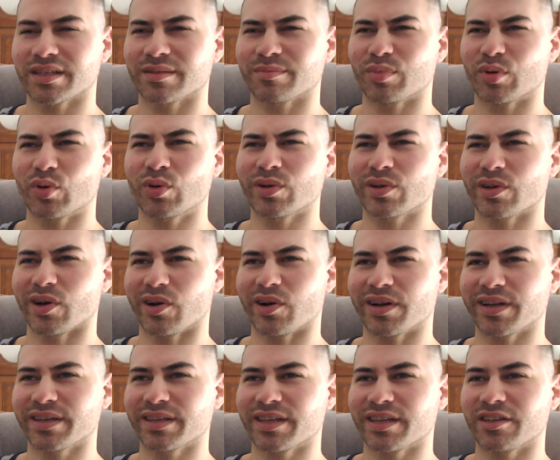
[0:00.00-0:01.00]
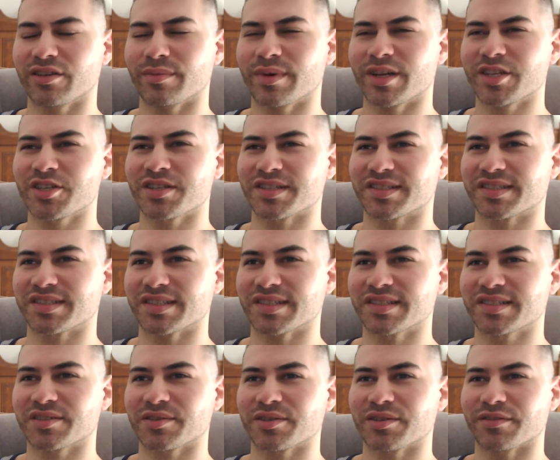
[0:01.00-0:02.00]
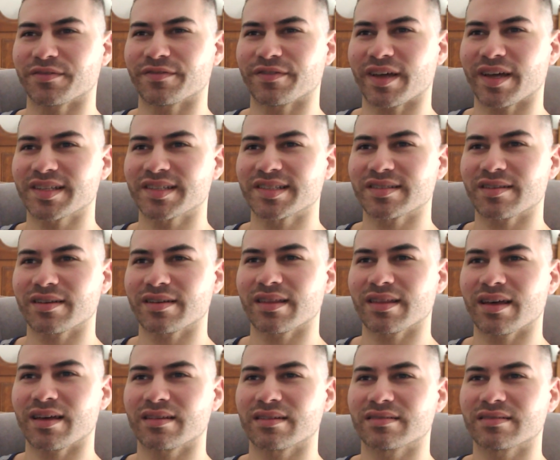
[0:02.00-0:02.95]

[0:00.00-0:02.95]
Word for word: But yeah, poor guy. Can you imagine a cyst on your face like